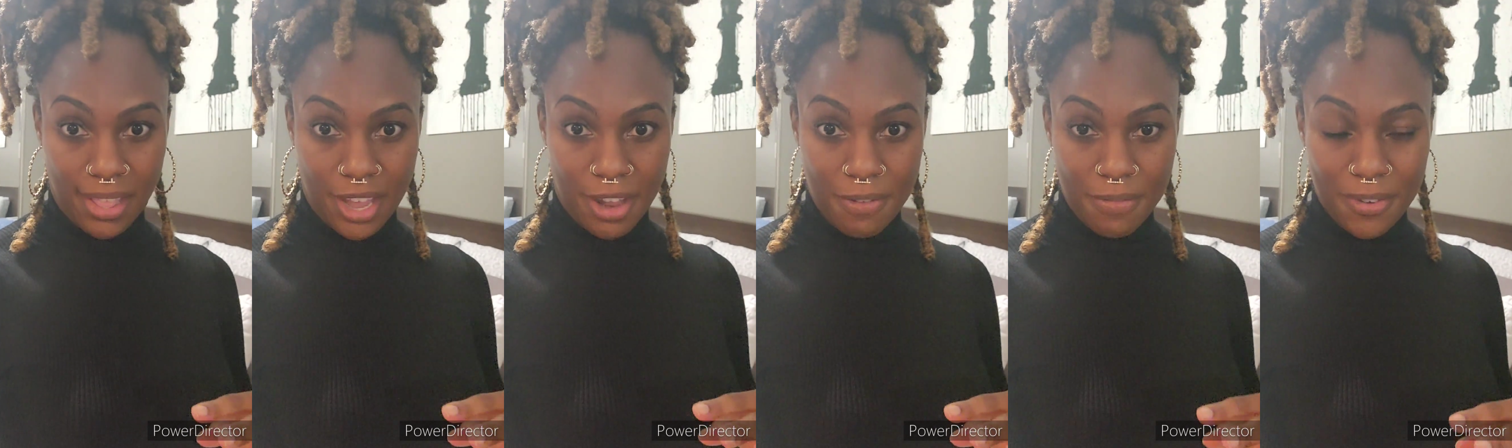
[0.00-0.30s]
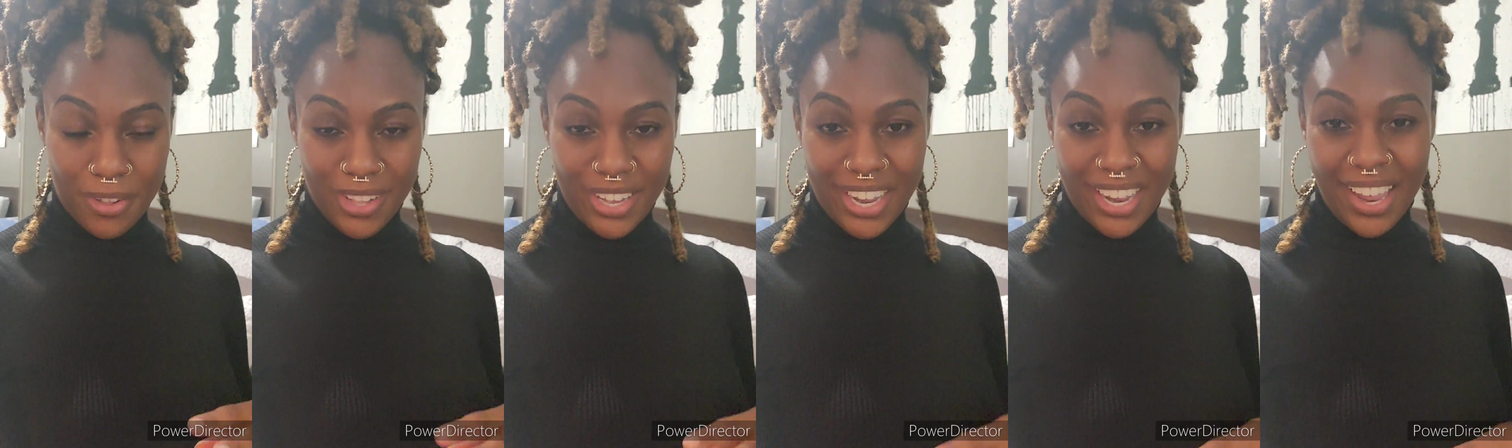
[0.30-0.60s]

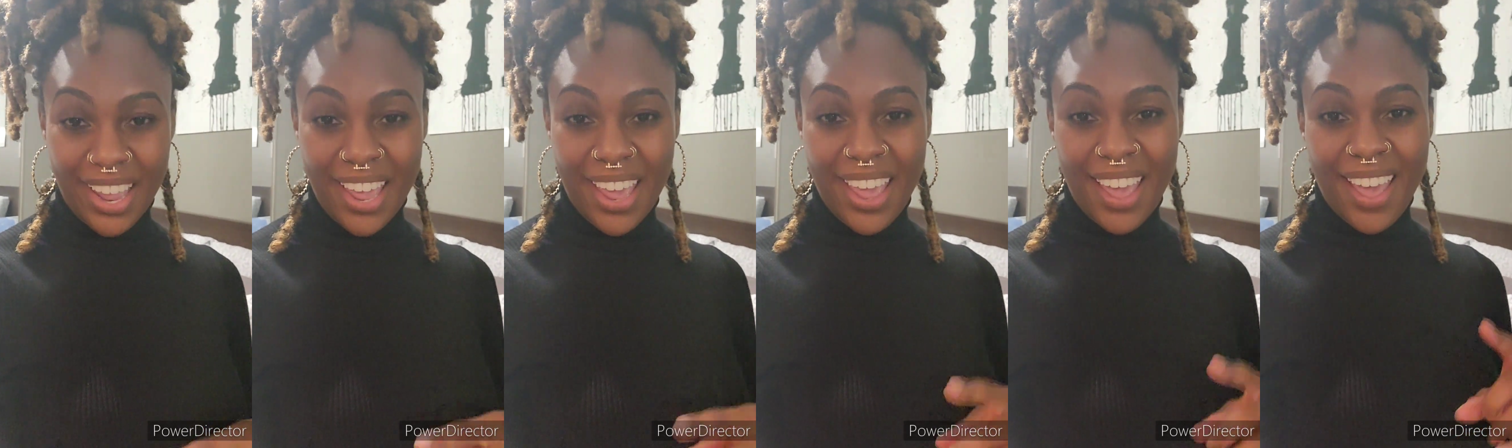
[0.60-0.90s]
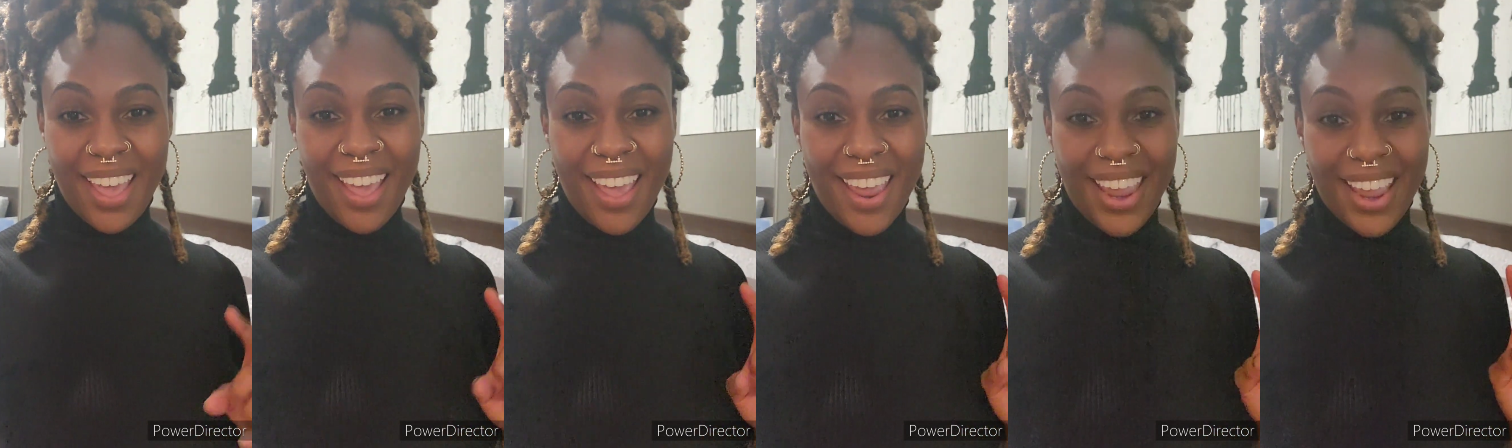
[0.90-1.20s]
thankfully,
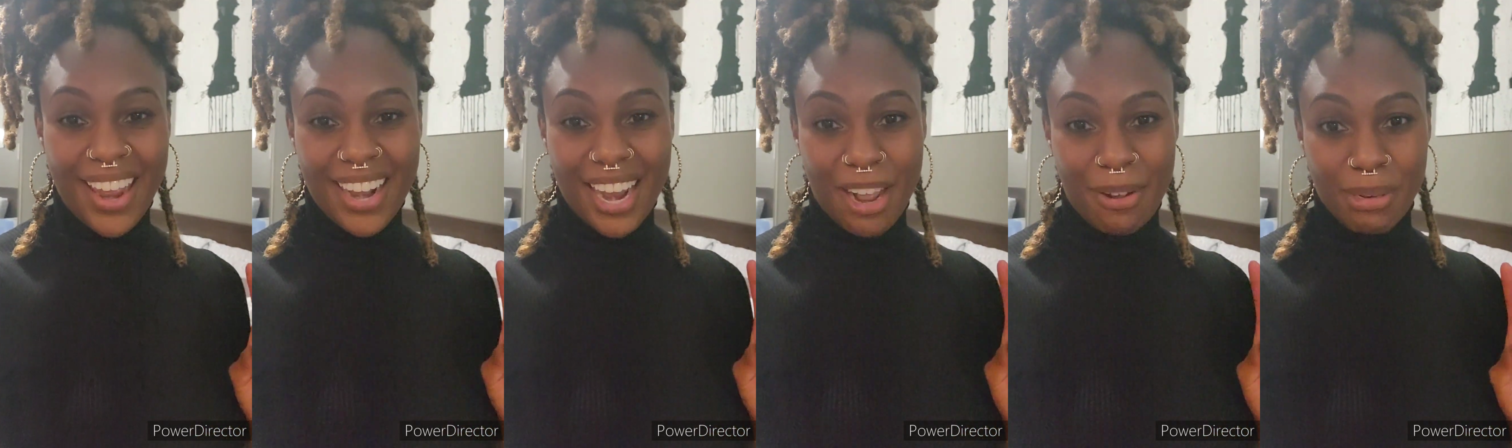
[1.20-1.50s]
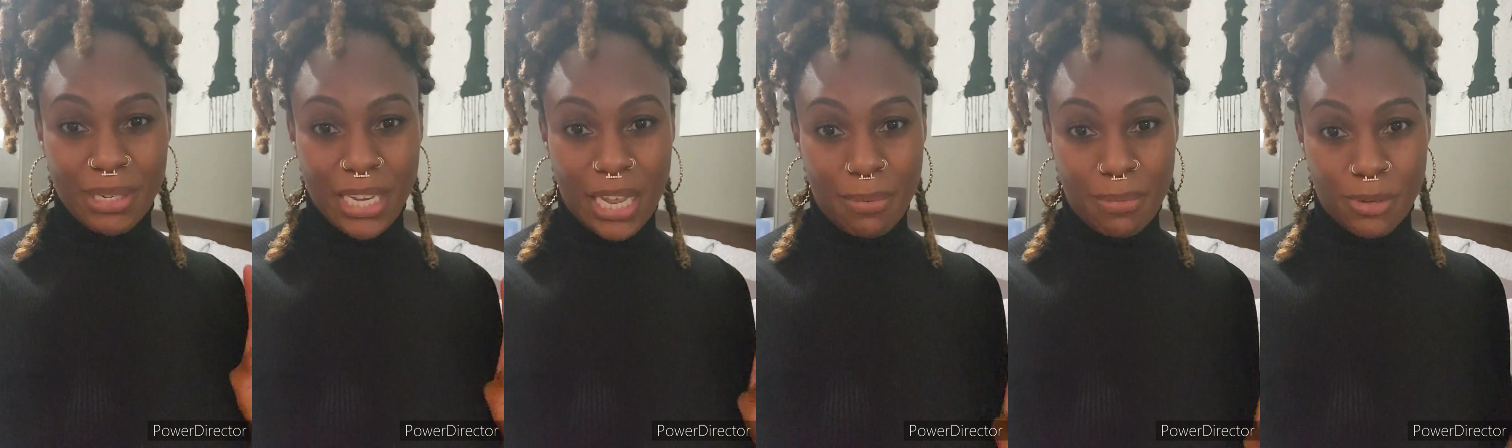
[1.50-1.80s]
and I
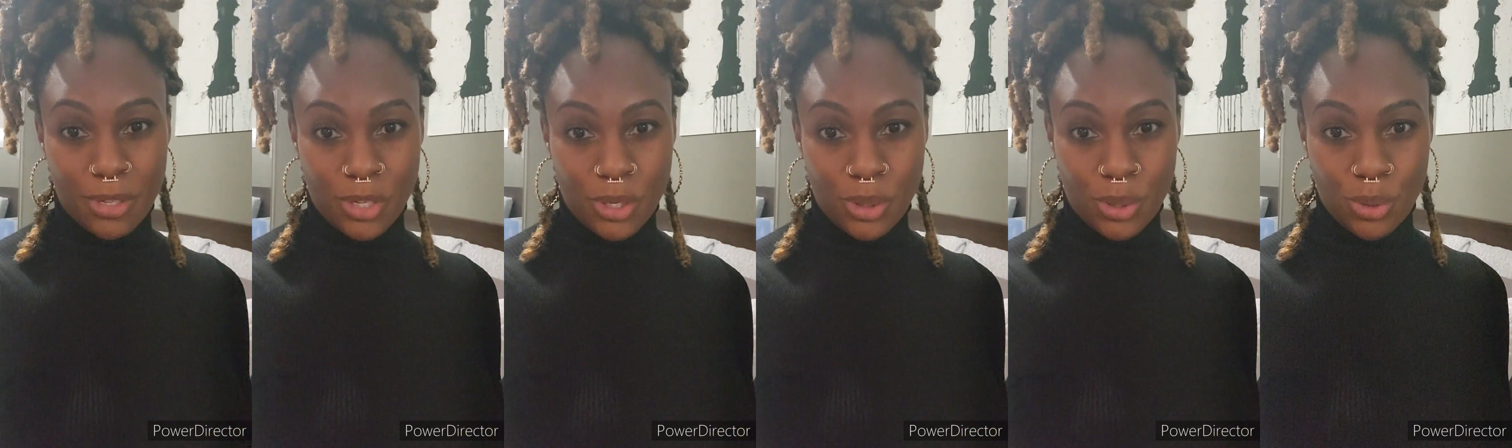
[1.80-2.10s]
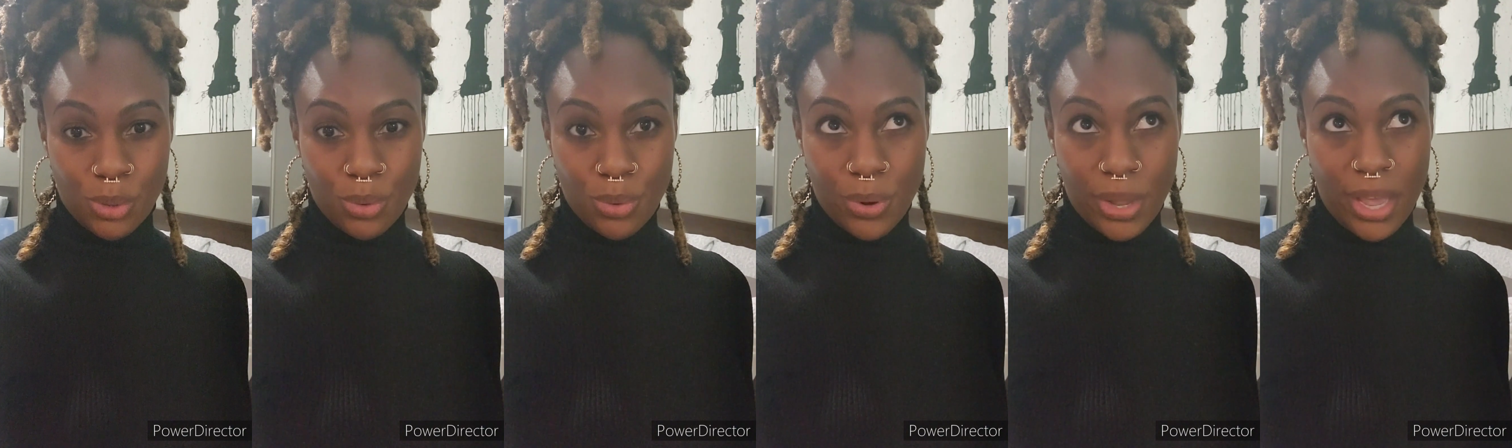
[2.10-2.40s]
was able
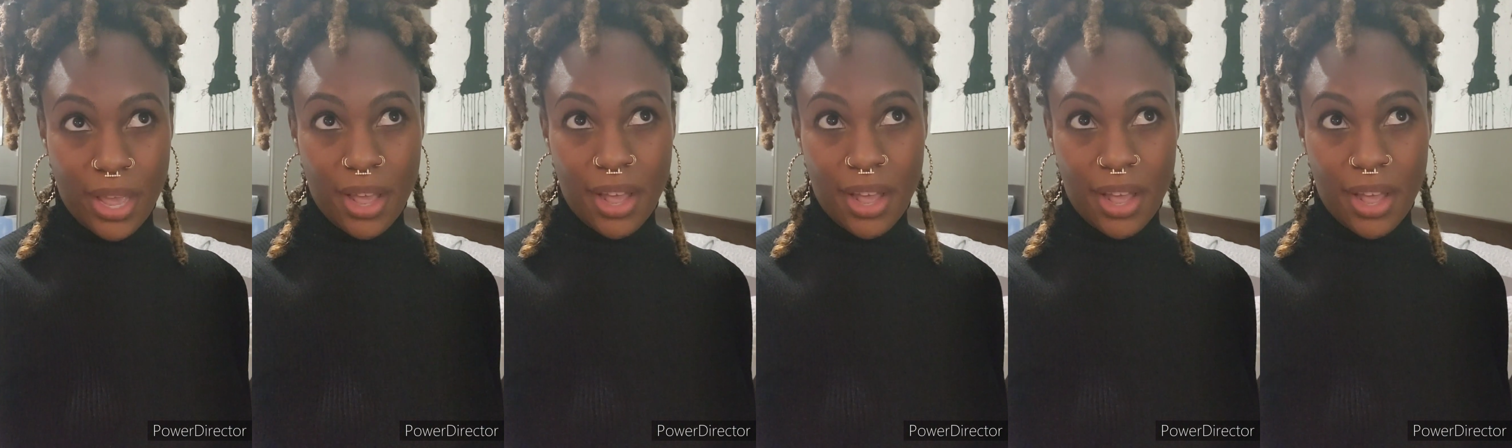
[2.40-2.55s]
to